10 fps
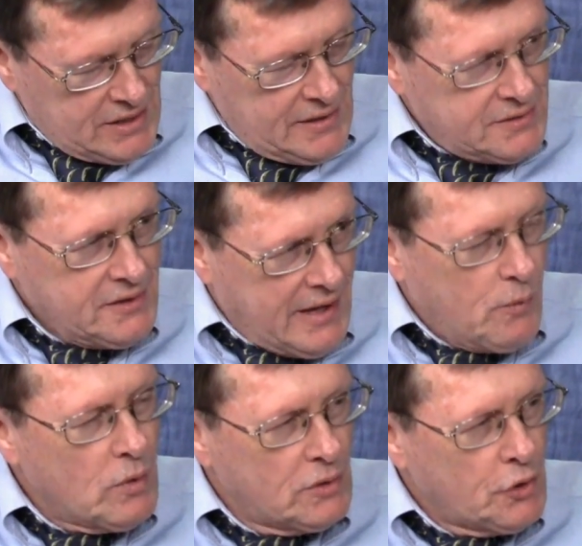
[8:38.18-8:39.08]
it, they
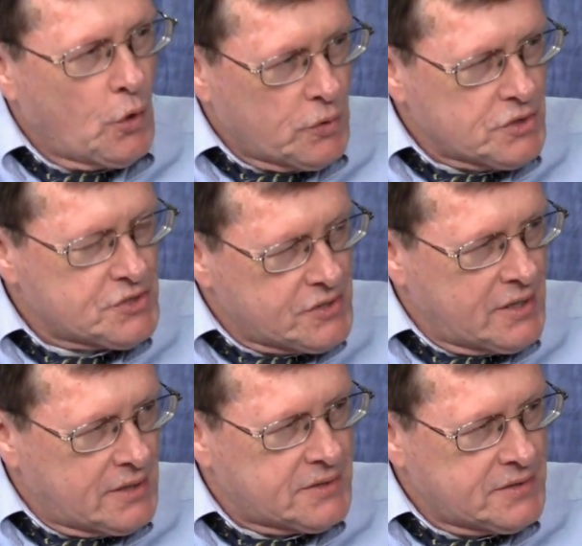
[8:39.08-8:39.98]
will notice
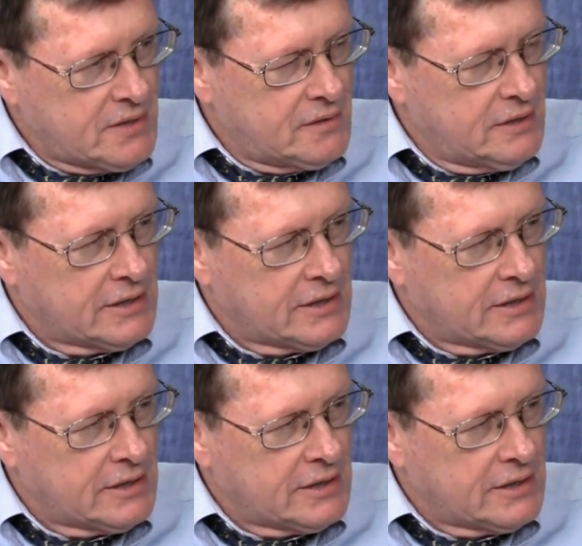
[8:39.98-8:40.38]
that uh, yes.